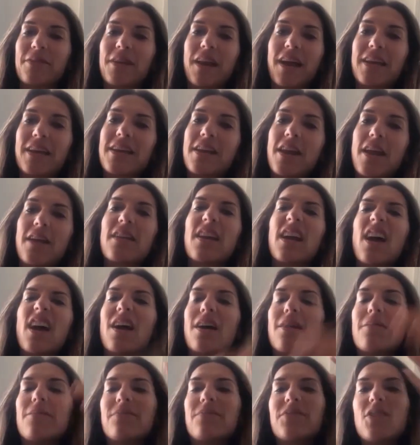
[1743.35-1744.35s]
Like, you know,
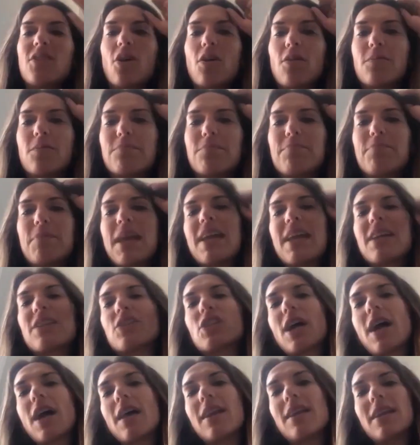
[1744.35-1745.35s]
not big
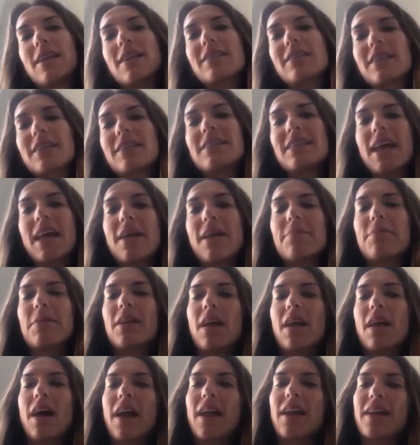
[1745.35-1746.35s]
journalists, I'd say, but
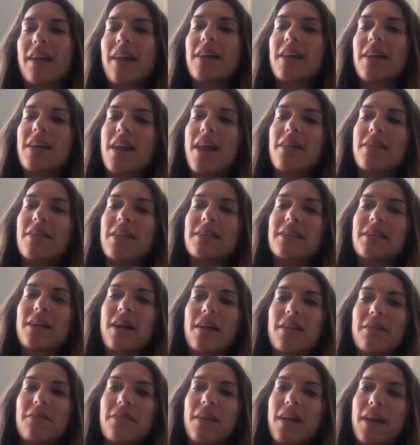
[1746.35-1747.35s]
like, you know, these
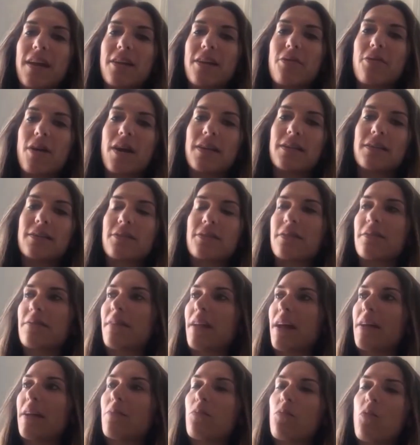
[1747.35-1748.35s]
kind of like quite sort of
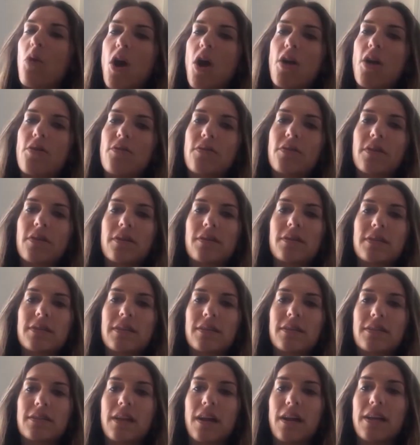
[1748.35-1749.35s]
like woke,
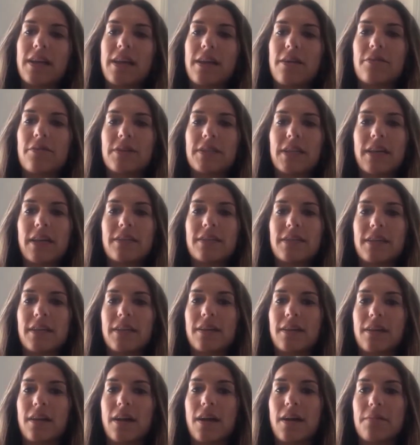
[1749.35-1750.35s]
slightly
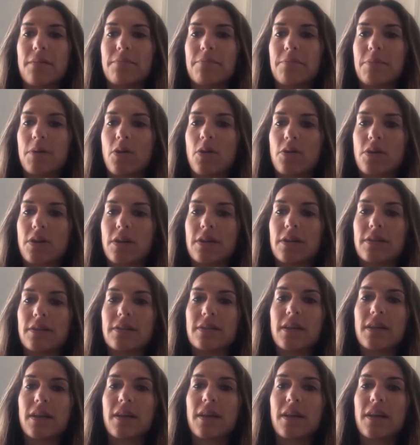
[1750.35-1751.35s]
irritating
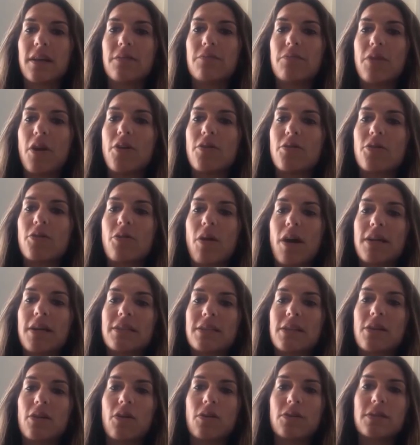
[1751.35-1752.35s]
bloggers wrote quite
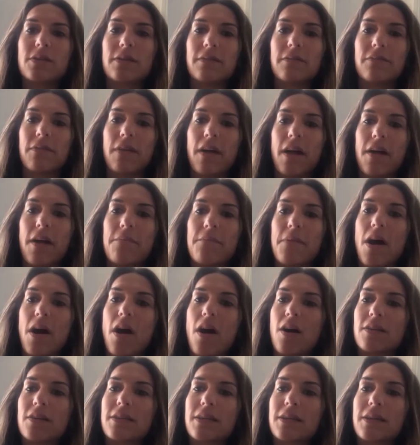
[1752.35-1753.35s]
a lot of
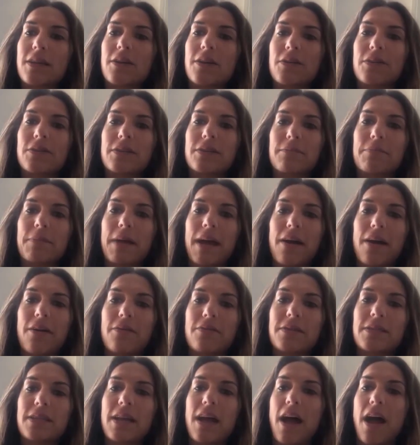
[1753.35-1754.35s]
articles about
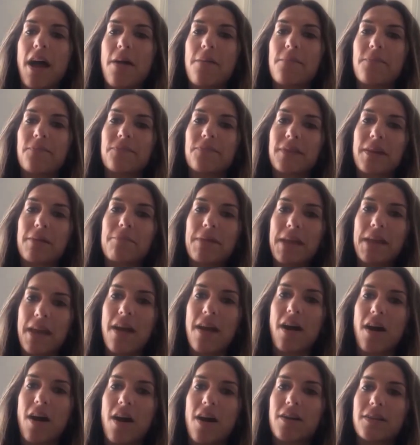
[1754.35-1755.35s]

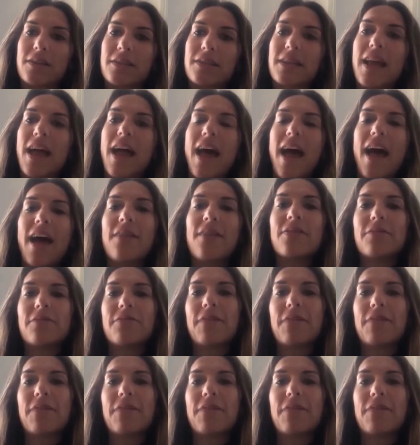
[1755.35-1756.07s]
PRs and the